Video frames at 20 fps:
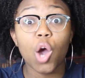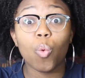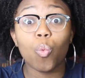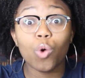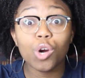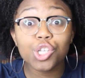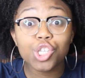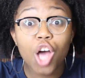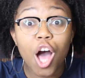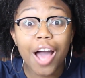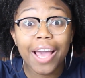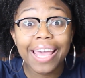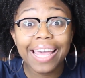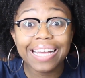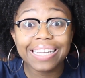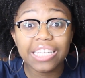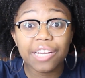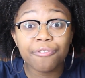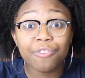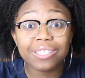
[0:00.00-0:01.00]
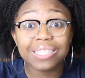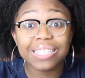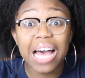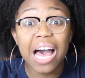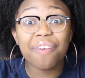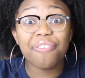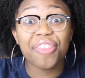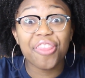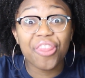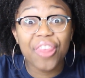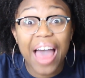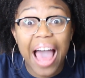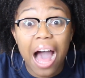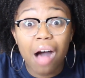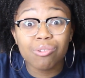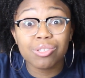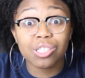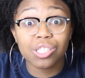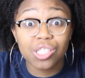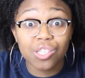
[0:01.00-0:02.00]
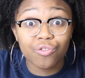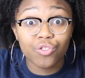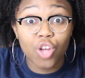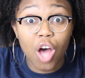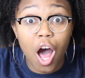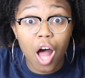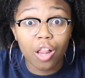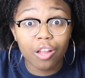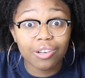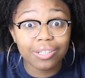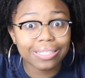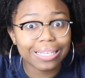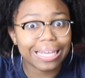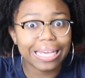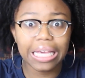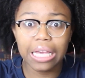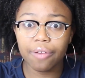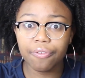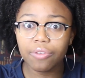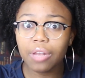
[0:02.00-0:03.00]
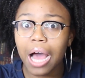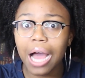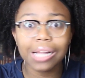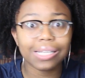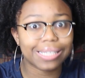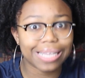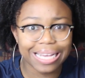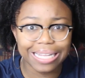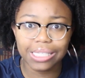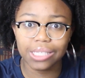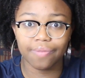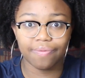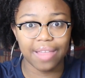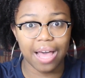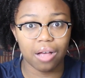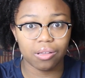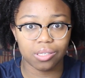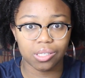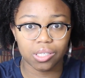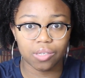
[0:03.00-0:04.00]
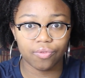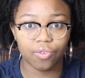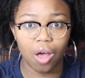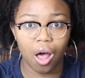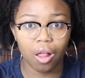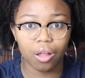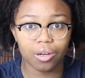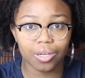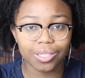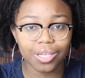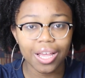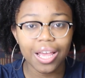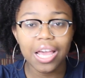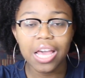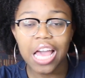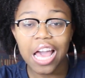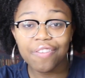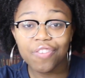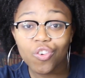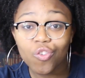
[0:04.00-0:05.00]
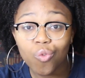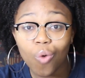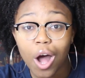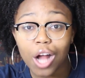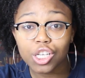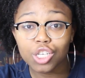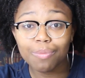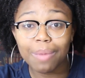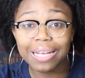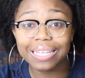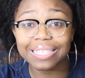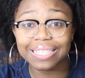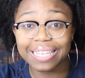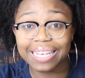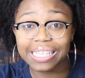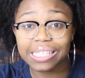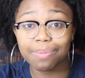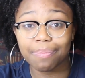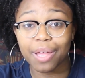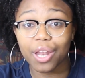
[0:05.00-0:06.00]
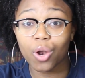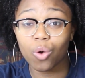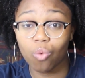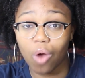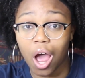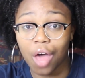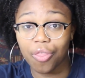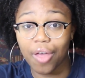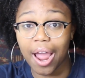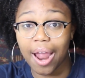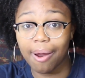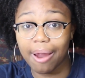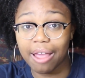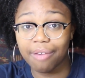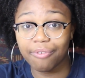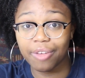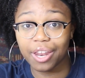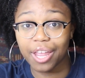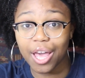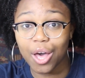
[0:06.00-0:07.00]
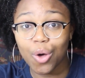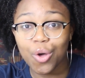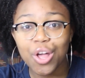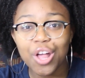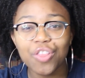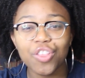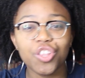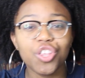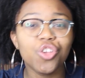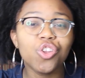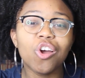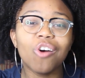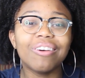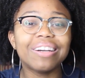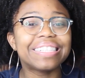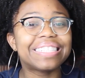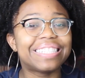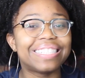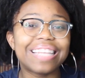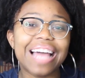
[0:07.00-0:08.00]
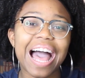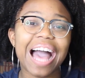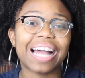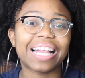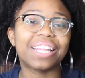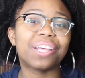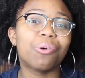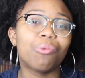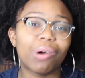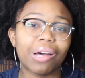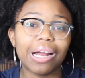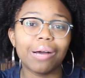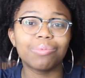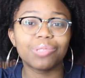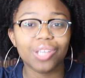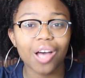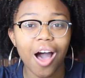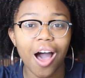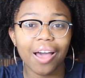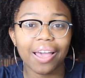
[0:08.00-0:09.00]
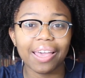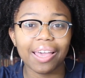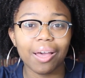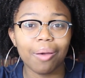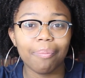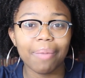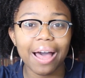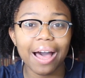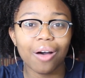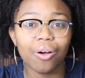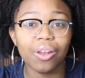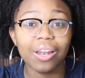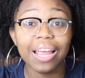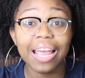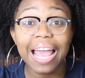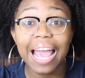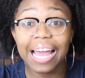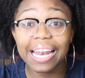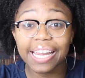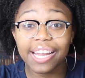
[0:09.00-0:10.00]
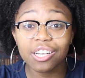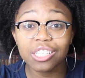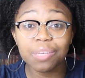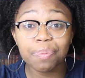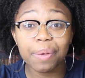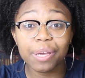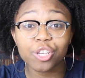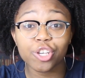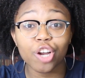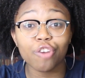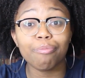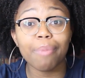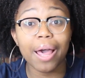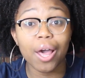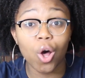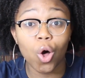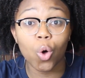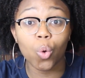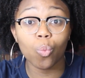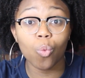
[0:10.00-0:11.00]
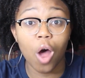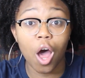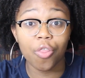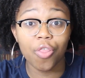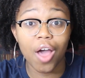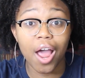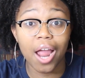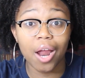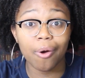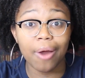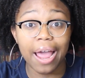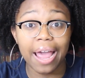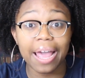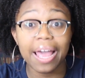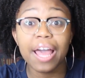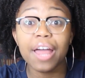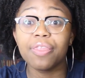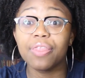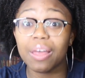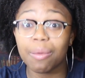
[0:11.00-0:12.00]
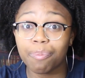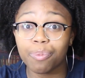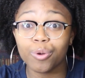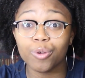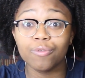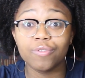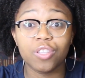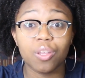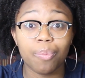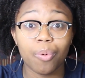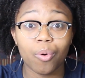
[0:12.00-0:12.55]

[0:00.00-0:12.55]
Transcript: We're talking a difference of thousands of dollars, if not tens of thousands of dollars. If you've watched my 6-minute Roth IRA video, then you know exactly what I'm talking about. And here's a picture of my own Roth IRA that proves the